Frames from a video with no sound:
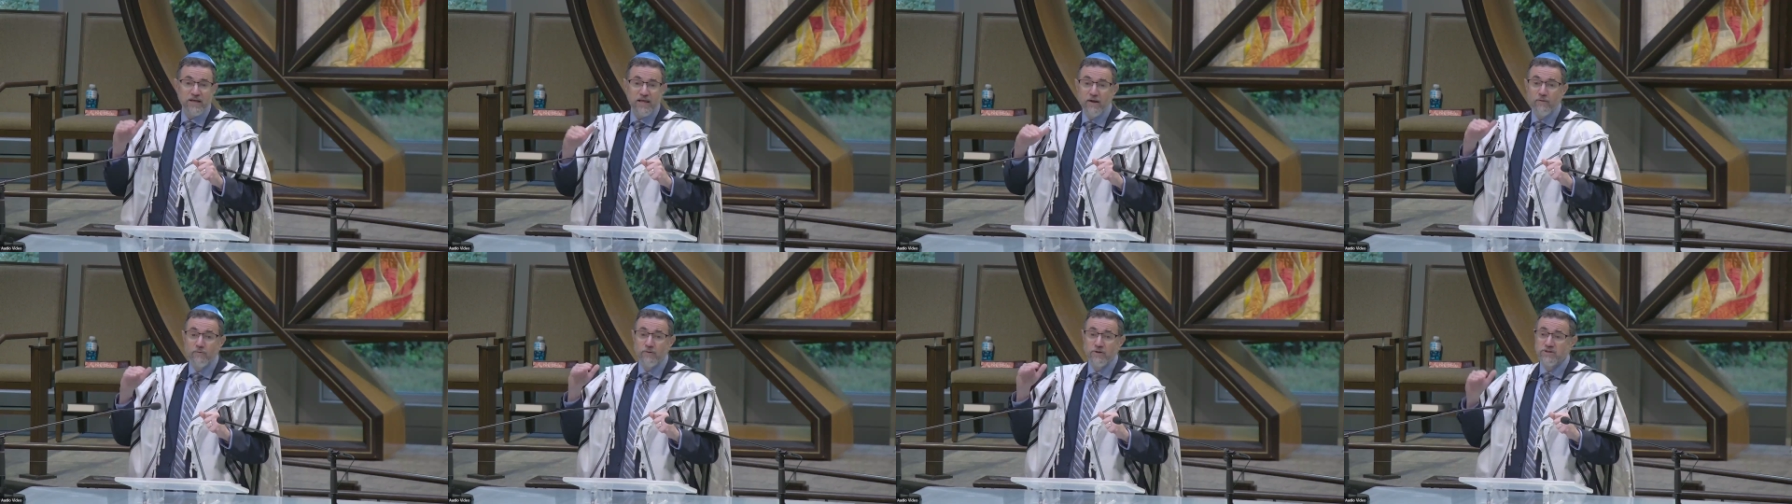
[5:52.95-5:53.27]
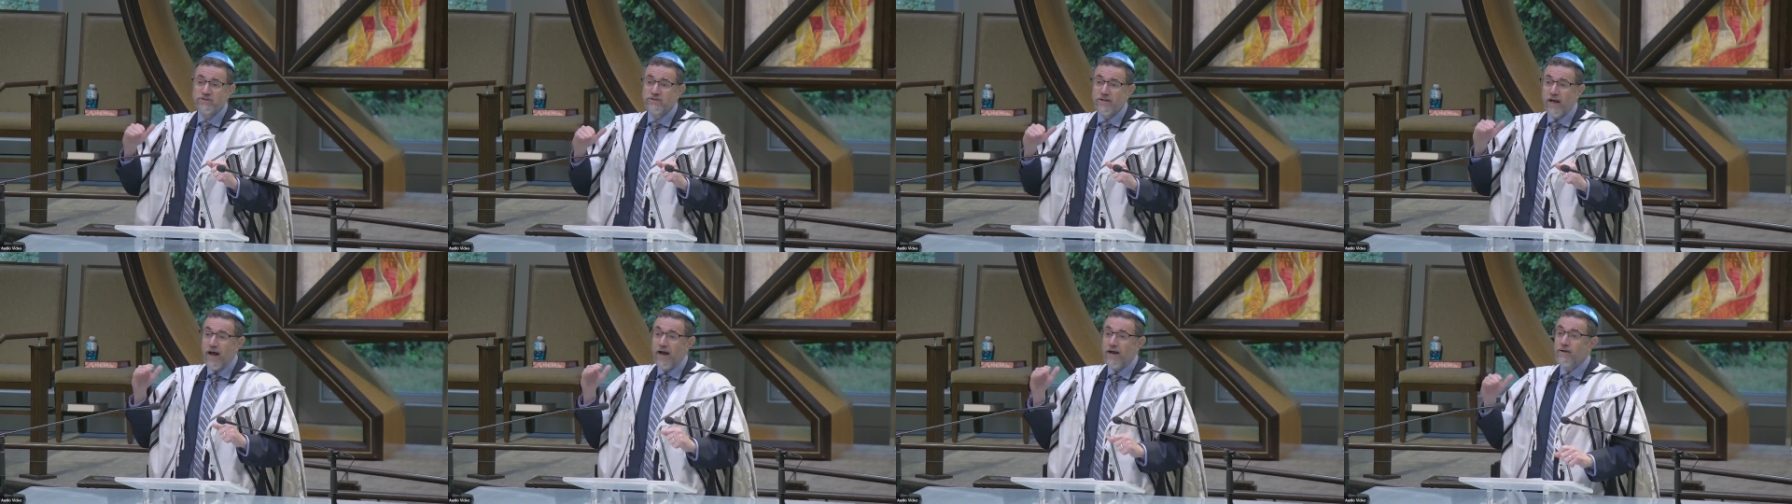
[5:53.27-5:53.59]
he
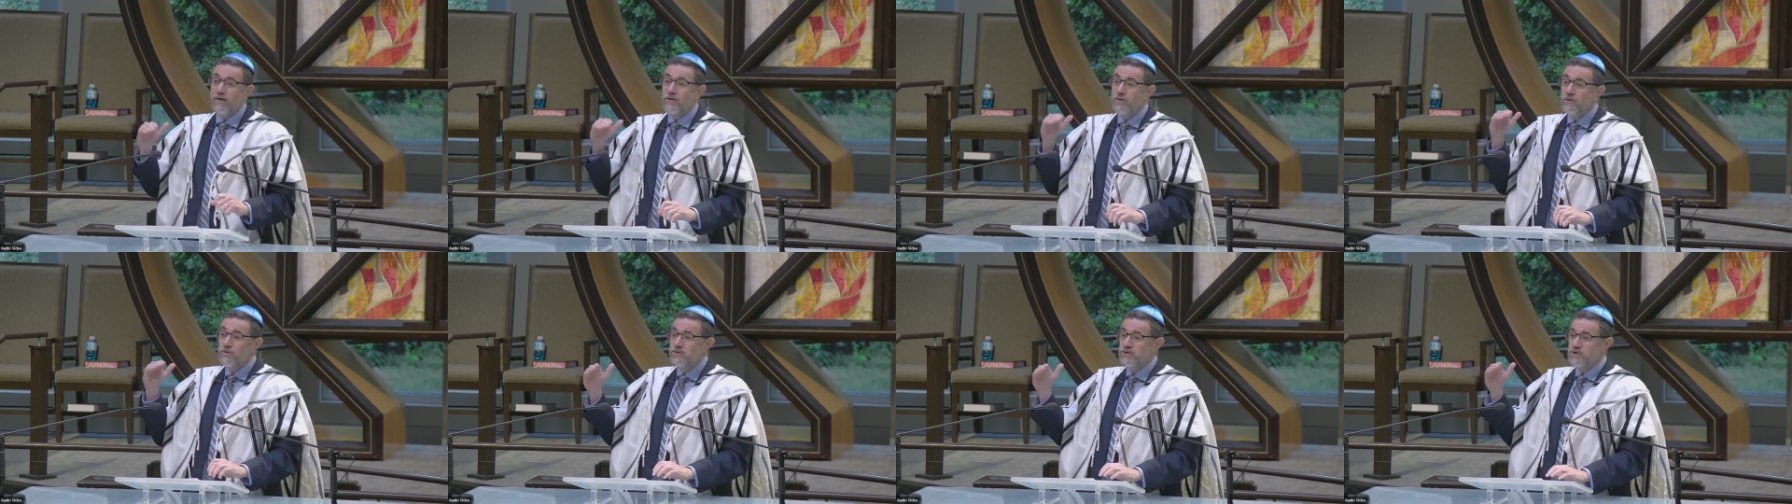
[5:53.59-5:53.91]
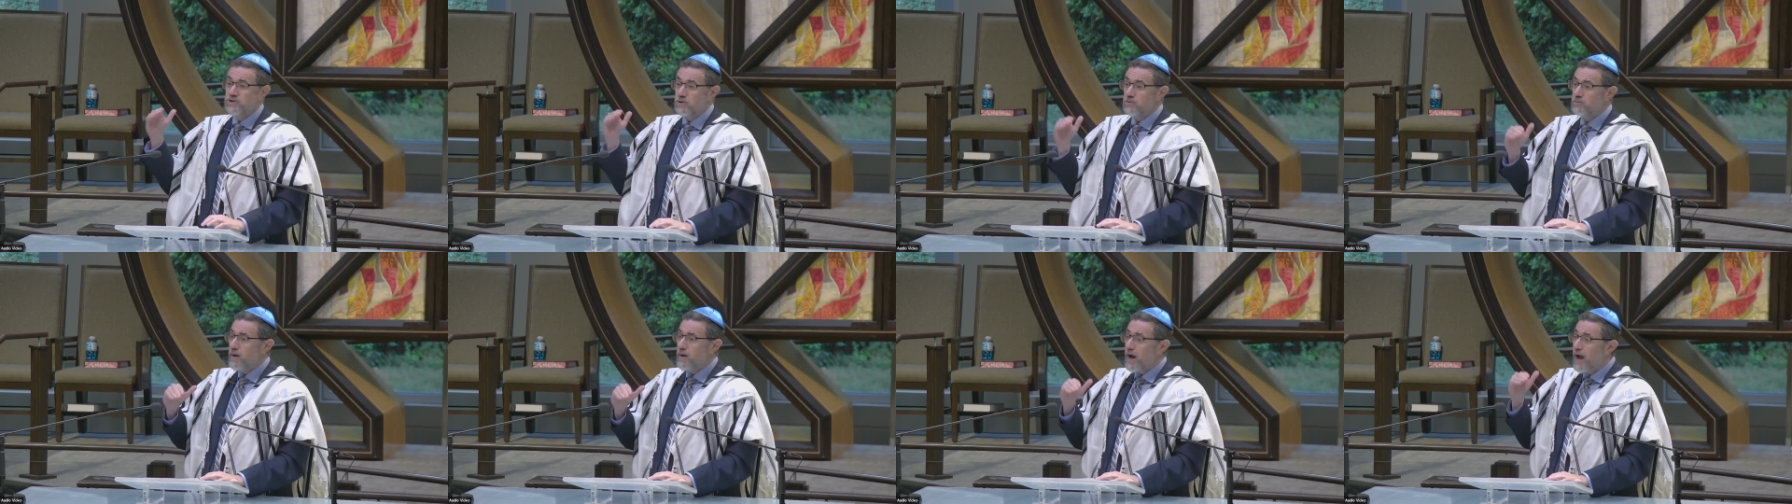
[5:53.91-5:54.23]
was not
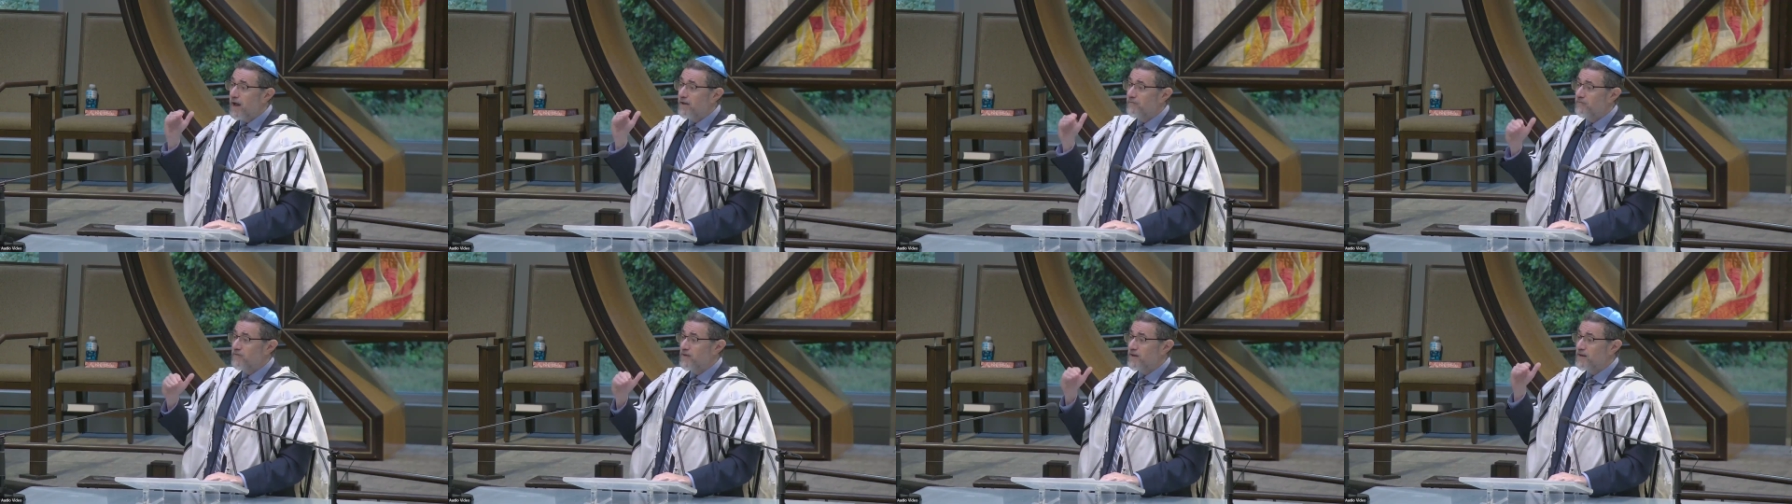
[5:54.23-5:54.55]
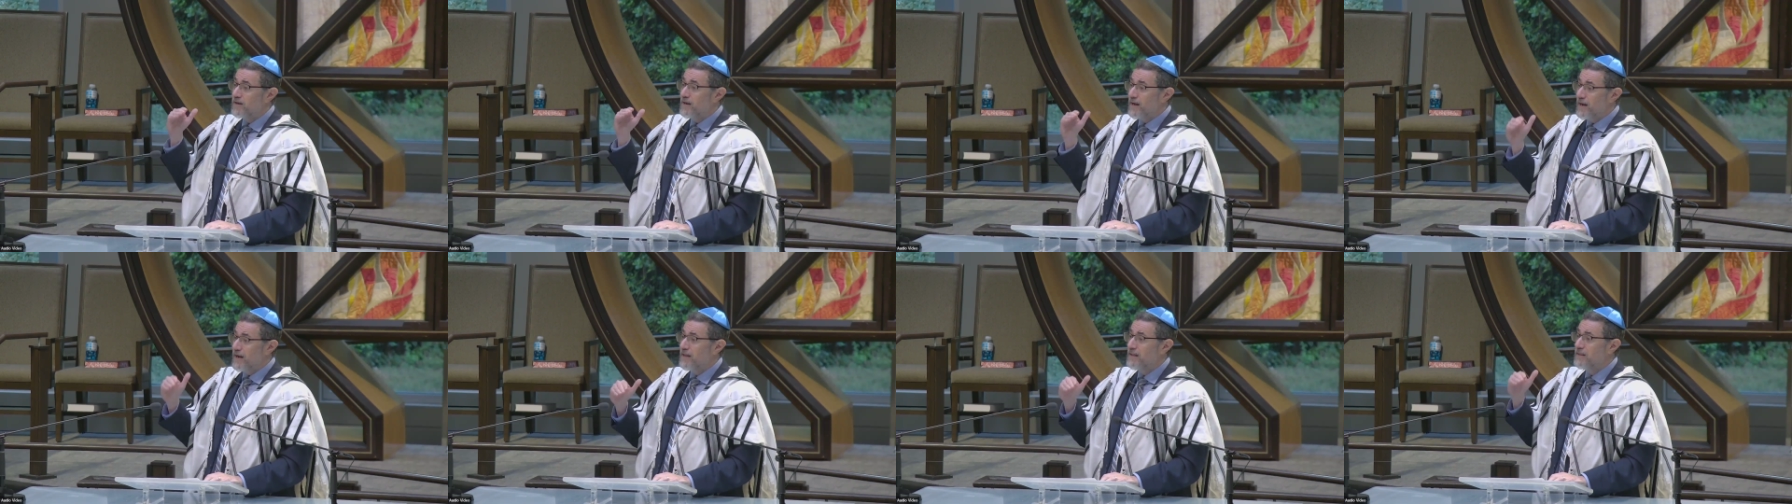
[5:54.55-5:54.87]
used to
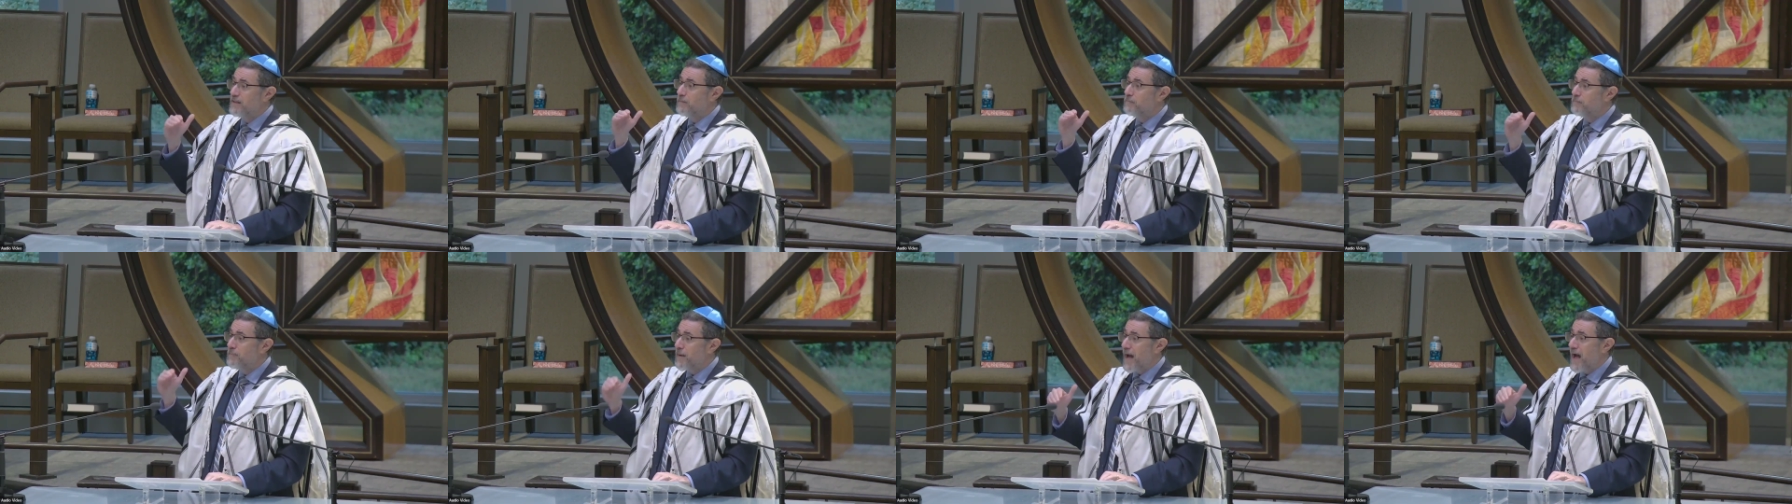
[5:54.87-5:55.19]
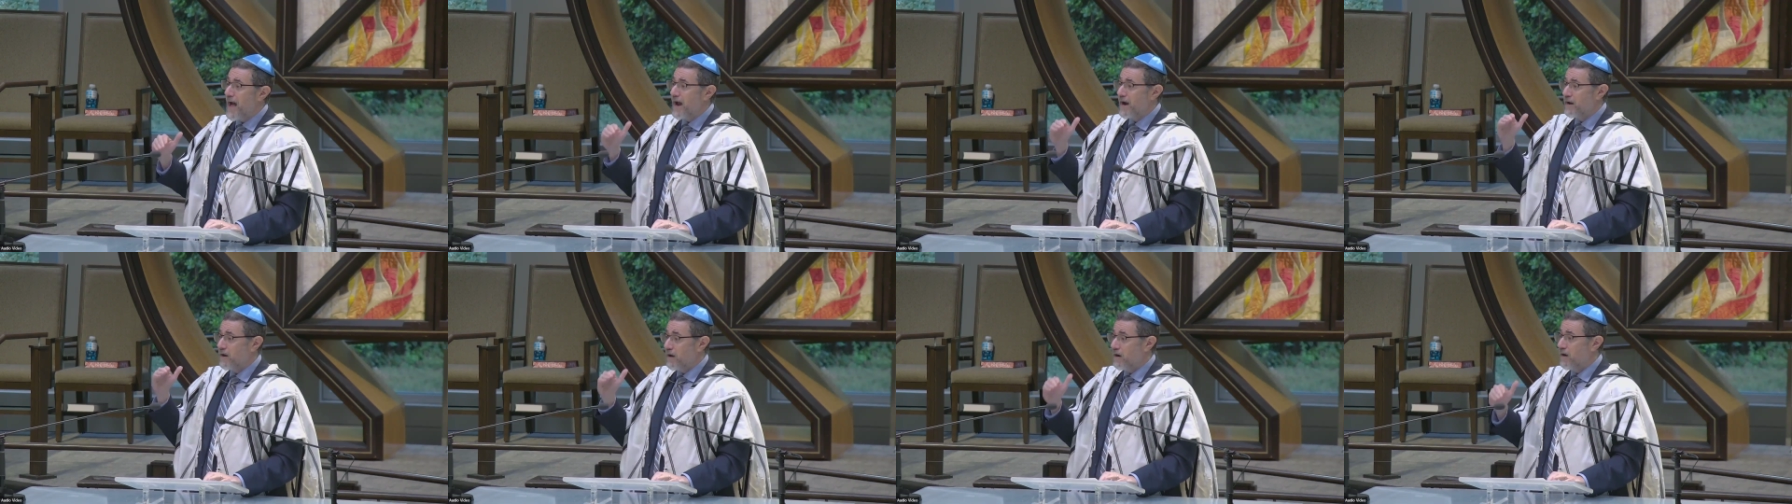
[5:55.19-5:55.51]
riding in the
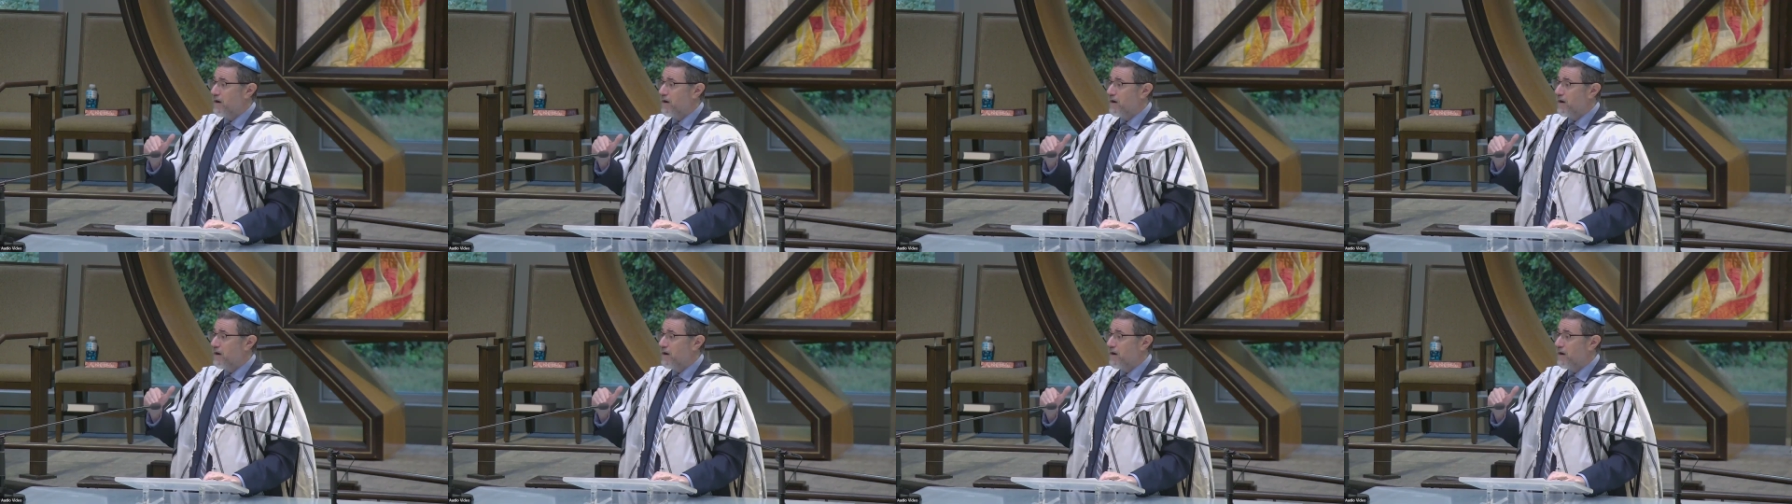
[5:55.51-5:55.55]
back